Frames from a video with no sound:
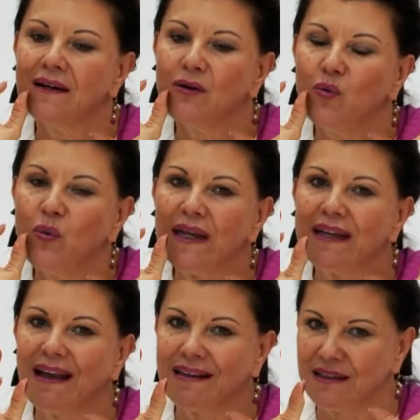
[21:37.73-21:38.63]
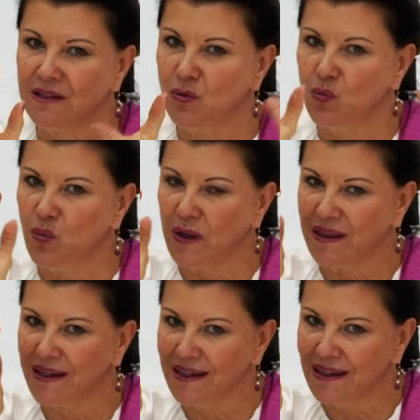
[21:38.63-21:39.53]
we get with
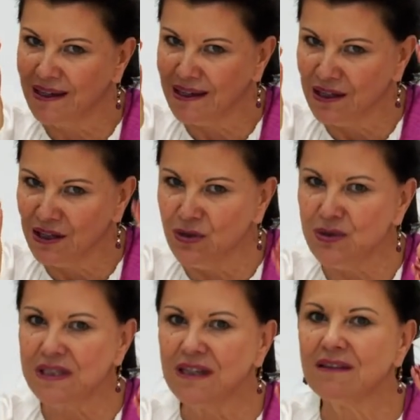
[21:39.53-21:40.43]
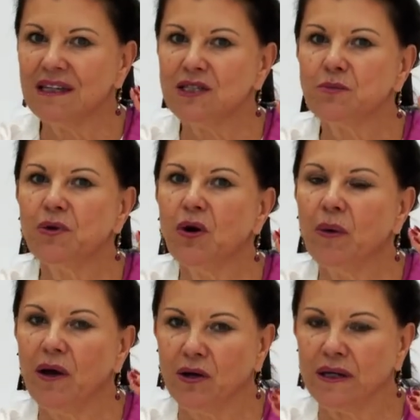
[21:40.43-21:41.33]
using this
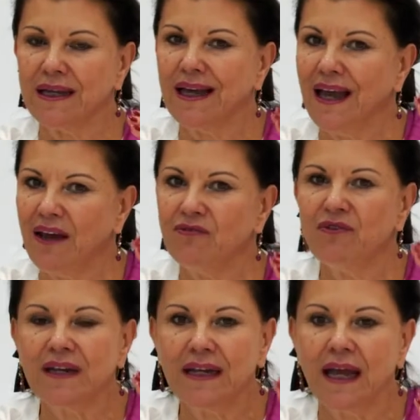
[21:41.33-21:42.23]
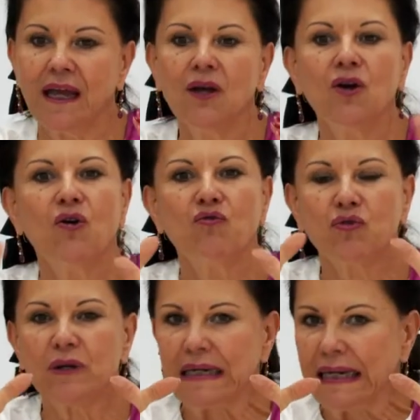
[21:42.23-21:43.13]
probiotic every day for
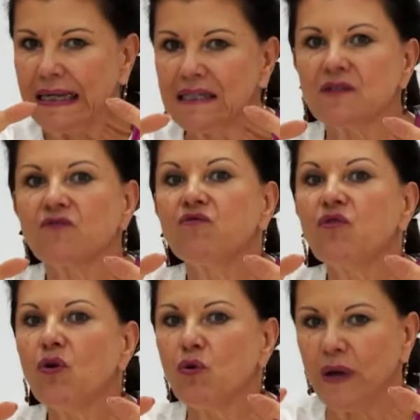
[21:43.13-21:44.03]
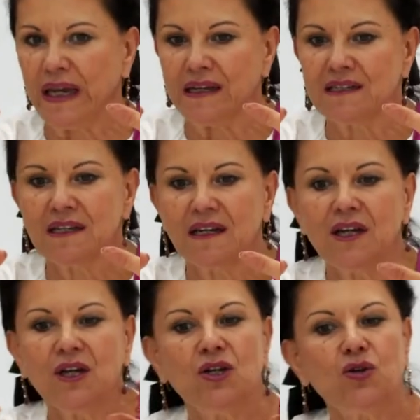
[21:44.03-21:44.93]
at least 4 weeks,
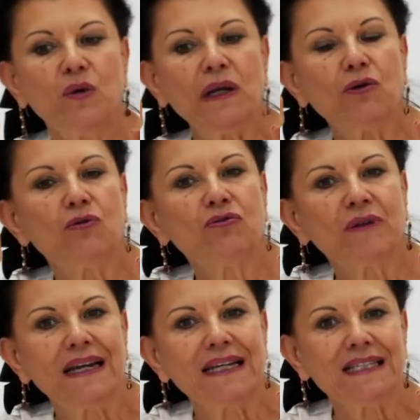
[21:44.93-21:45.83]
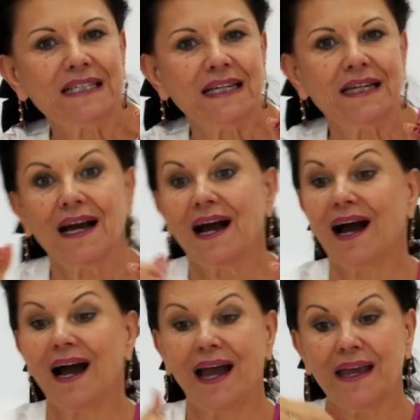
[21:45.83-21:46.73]
you will already see a
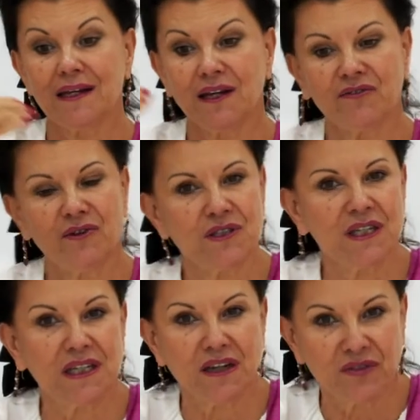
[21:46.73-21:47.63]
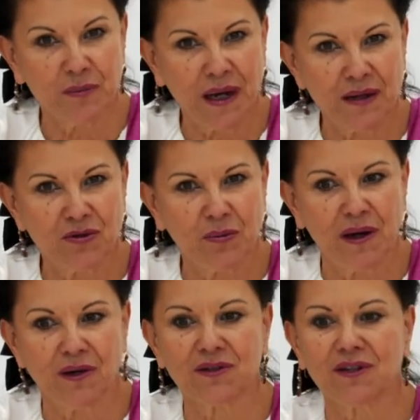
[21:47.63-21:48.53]
higher diversity of the
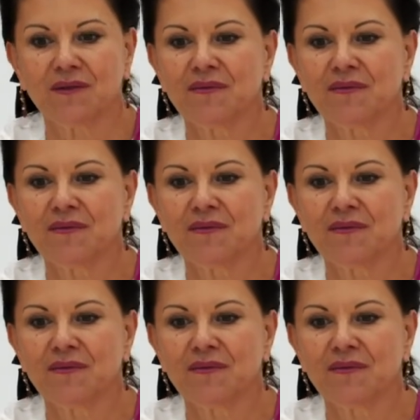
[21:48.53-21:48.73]
microbiota.